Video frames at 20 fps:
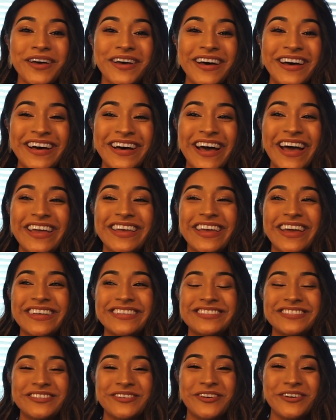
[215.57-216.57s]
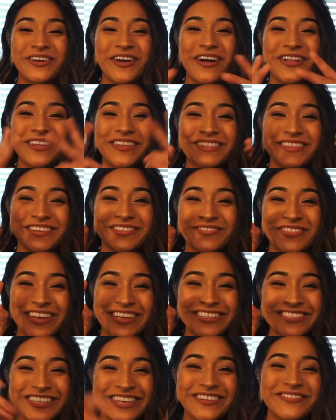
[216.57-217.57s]
I guess you could call it the
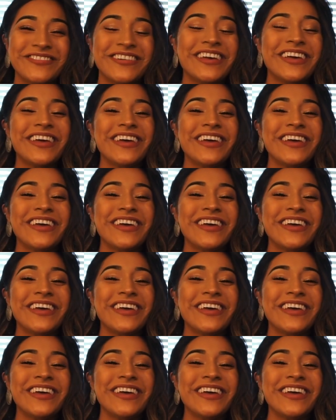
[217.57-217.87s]
victim,